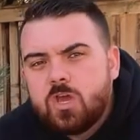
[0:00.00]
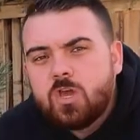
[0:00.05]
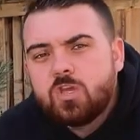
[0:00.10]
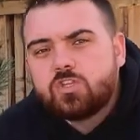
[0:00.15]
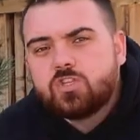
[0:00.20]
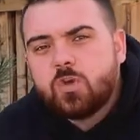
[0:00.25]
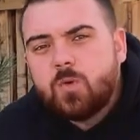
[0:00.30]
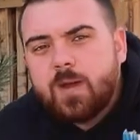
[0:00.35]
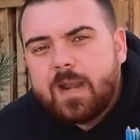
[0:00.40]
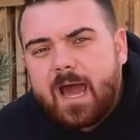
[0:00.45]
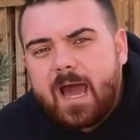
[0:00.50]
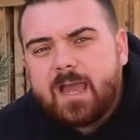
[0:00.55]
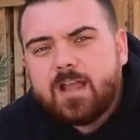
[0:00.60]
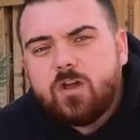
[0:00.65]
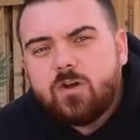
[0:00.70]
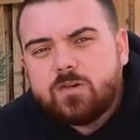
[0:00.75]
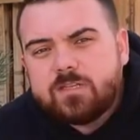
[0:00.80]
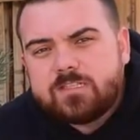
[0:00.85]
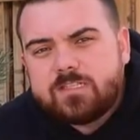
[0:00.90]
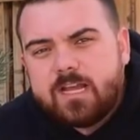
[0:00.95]
So when I go
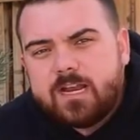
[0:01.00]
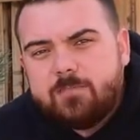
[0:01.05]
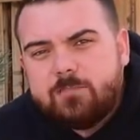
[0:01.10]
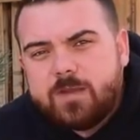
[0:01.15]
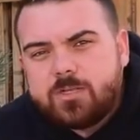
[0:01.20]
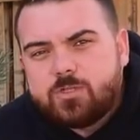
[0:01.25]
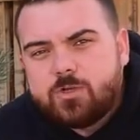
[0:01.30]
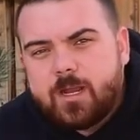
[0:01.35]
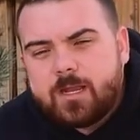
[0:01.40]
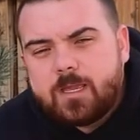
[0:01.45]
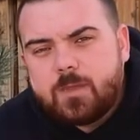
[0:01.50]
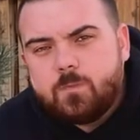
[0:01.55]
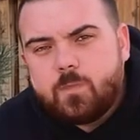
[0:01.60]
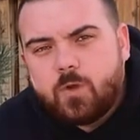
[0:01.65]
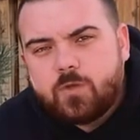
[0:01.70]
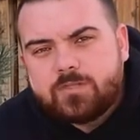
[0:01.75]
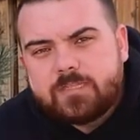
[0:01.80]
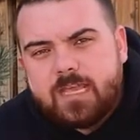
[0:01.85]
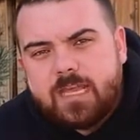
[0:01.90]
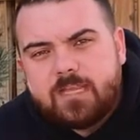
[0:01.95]
to set up my trekking pole
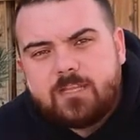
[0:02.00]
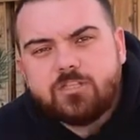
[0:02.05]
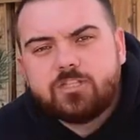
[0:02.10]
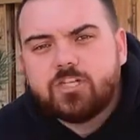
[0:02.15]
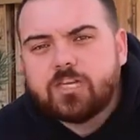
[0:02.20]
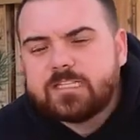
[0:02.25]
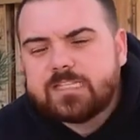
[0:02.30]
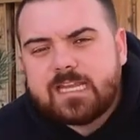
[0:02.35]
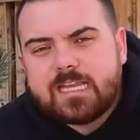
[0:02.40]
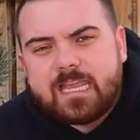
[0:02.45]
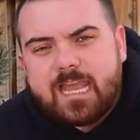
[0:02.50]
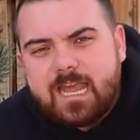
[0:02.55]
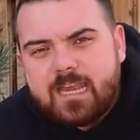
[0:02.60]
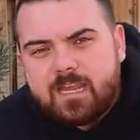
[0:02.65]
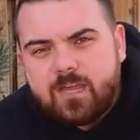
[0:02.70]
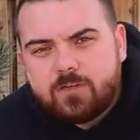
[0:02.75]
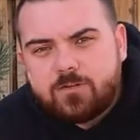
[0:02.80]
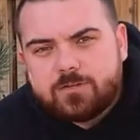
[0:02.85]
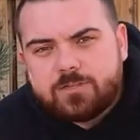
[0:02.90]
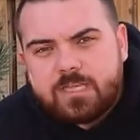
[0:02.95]
tent, just like any
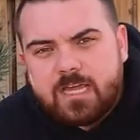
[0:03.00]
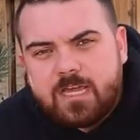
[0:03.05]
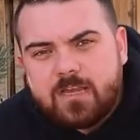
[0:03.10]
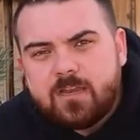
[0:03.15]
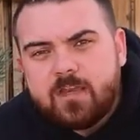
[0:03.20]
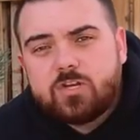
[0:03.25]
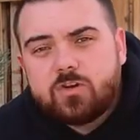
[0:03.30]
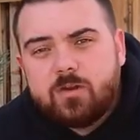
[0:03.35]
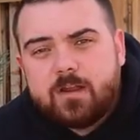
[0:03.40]
other tent, correct